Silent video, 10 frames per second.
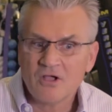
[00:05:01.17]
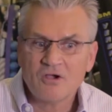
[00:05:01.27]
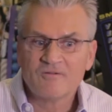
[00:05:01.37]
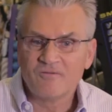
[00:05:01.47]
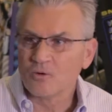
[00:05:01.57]

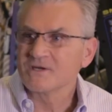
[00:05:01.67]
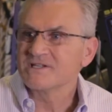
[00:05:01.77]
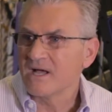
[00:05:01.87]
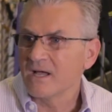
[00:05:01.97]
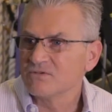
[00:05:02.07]
4
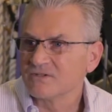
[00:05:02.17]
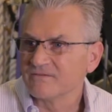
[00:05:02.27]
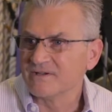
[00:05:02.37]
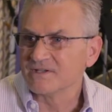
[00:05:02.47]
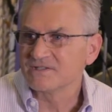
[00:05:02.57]
times your
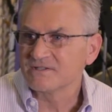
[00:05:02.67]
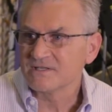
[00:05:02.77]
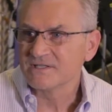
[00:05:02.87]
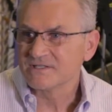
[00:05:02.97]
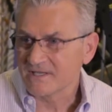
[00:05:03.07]
fist
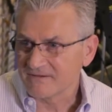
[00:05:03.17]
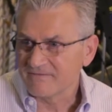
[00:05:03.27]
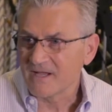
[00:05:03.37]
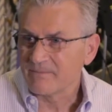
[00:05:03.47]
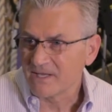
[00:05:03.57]
is like
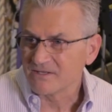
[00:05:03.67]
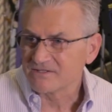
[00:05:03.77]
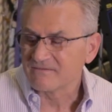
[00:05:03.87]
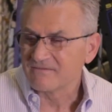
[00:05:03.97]
5 pounds of